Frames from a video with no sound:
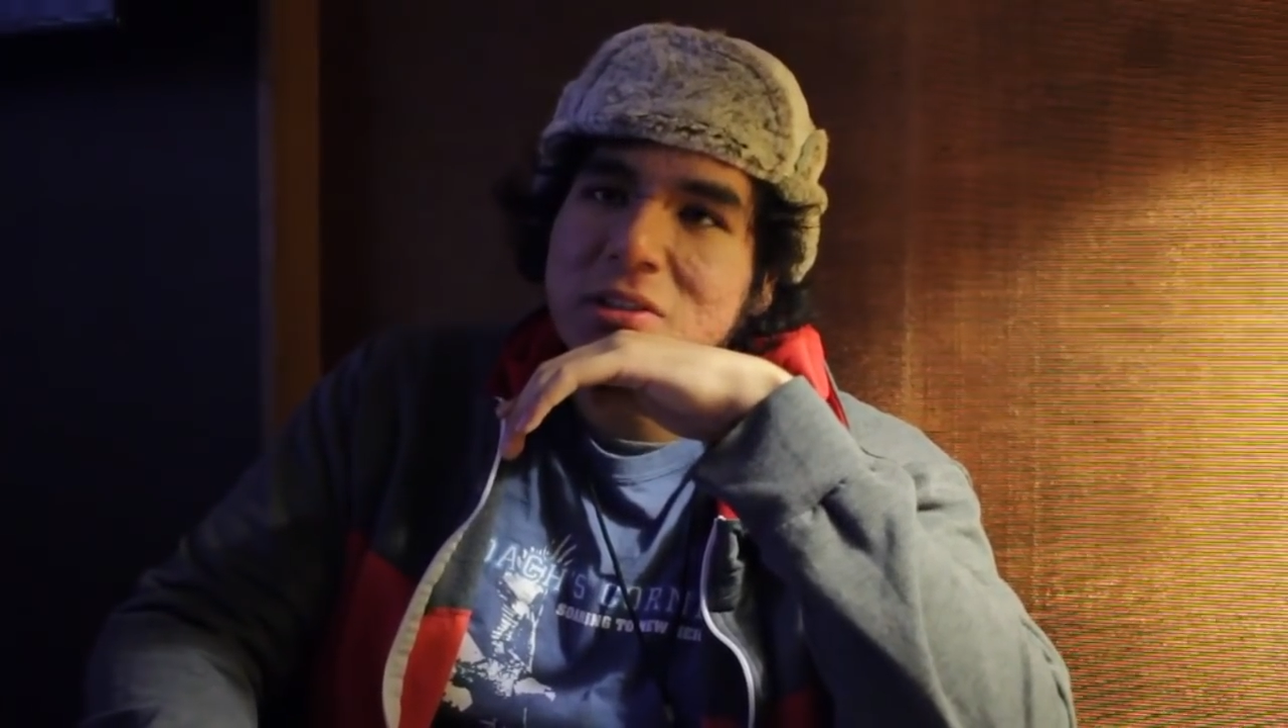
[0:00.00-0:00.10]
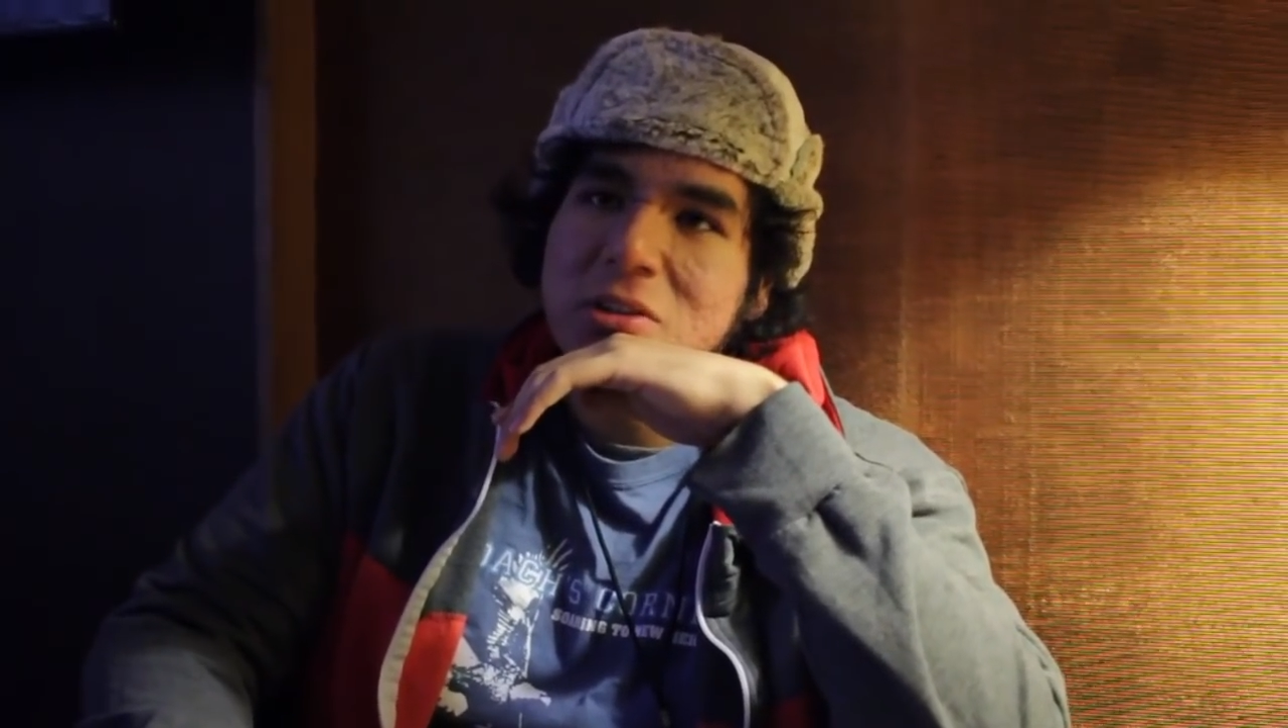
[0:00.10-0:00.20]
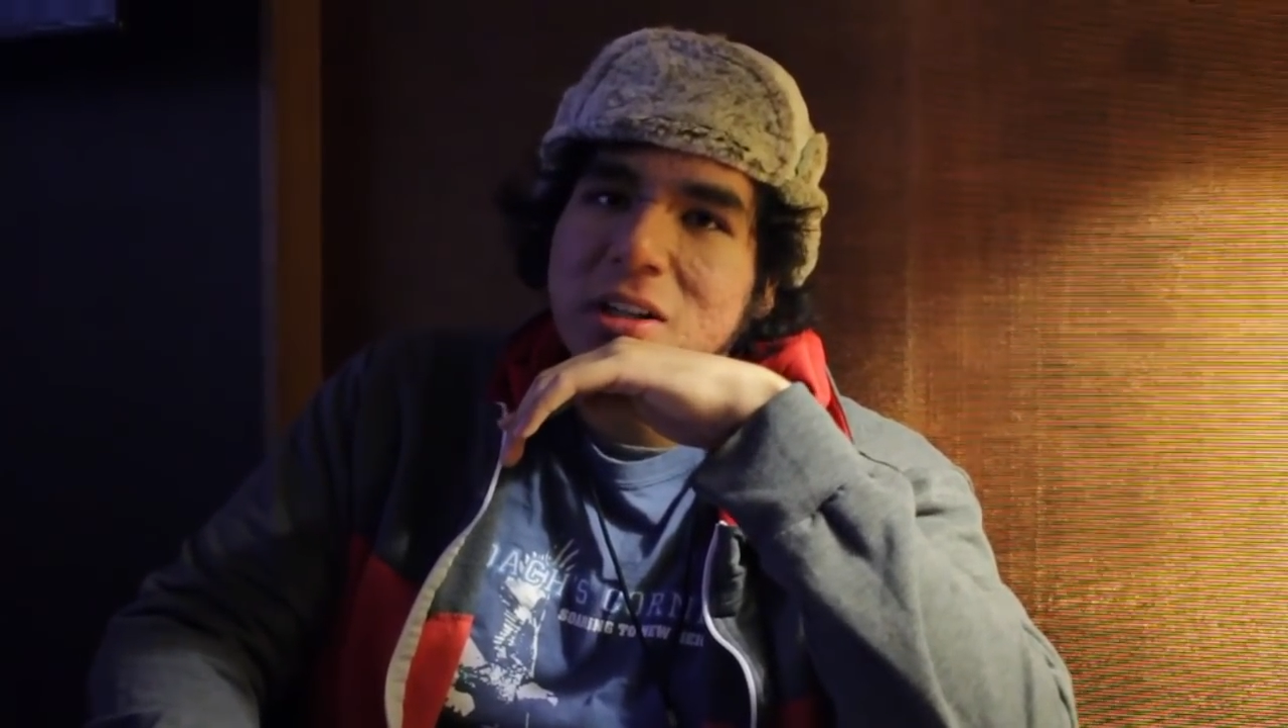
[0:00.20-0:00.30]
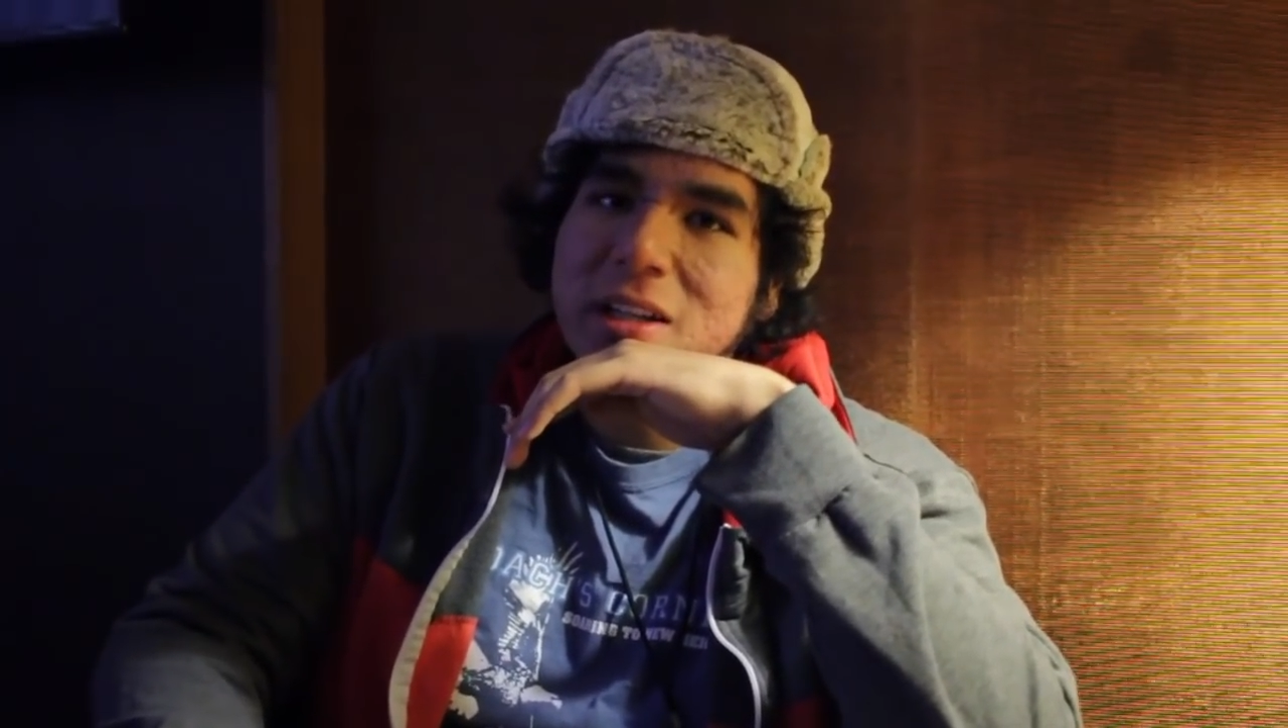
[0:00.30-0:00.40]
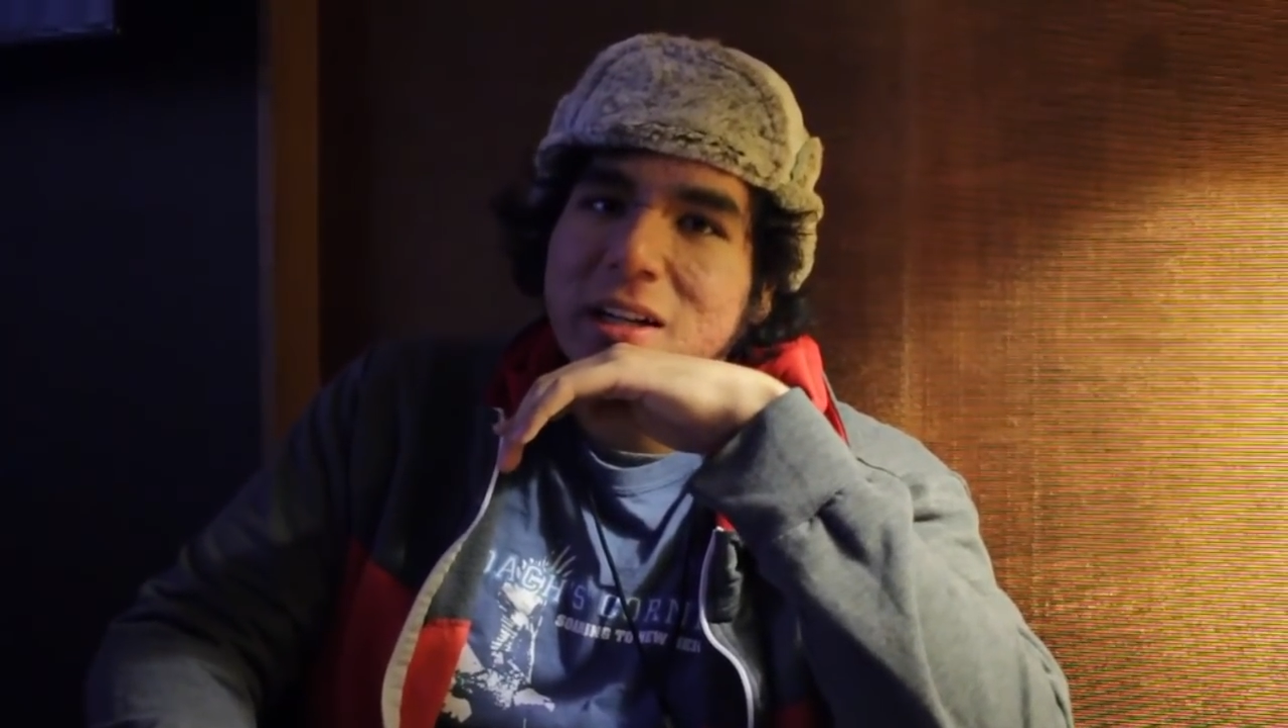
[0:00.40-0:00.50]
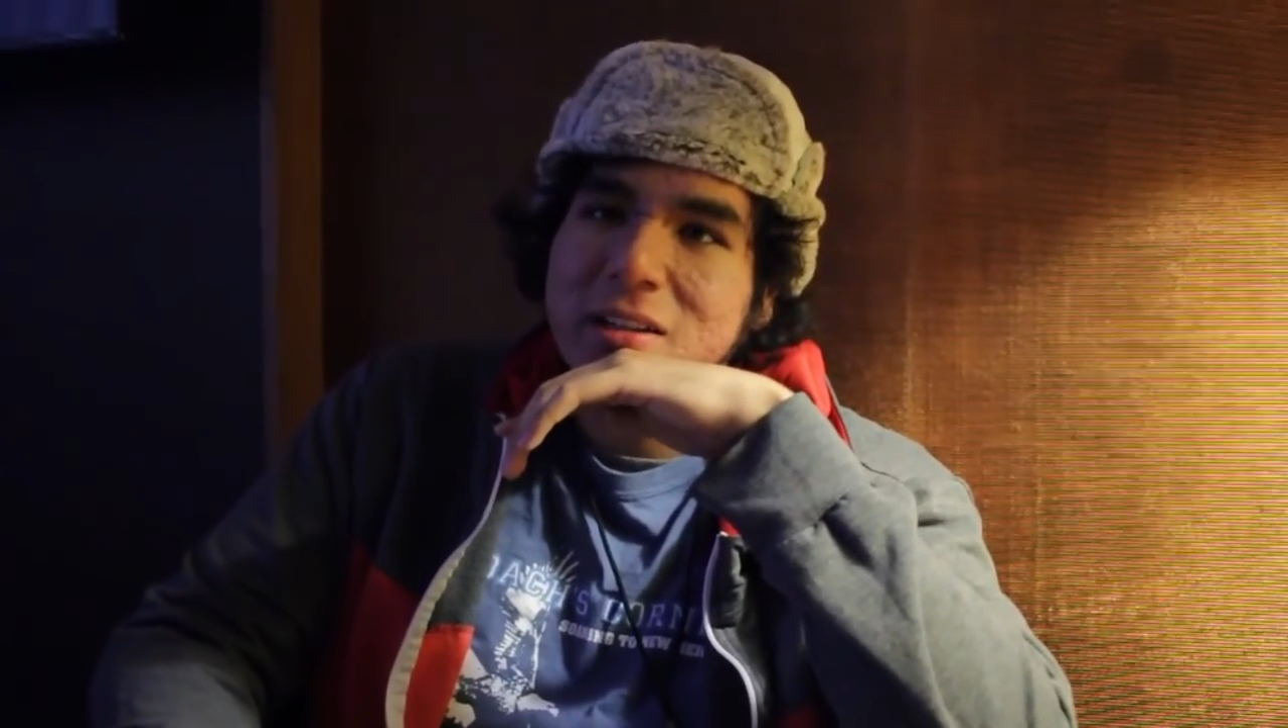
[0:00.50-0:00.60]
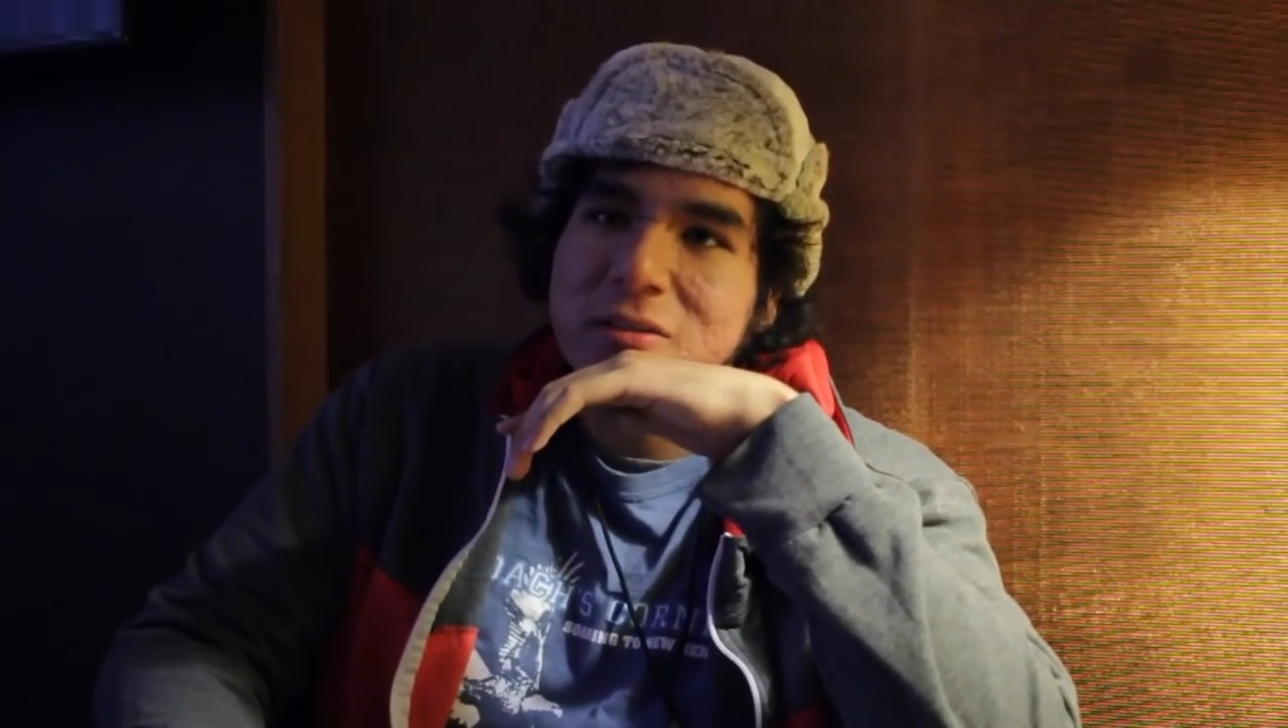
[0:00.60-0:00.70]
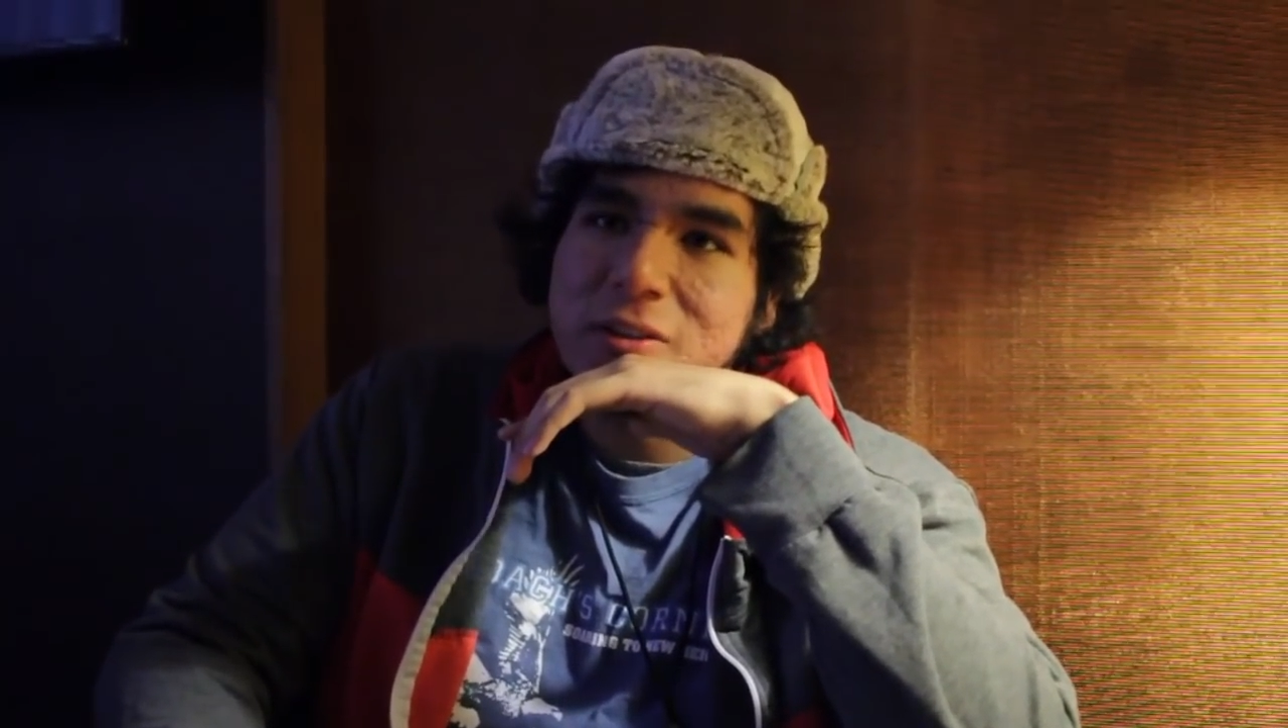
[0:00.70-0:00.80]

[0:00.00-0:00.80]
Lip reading: try to get in his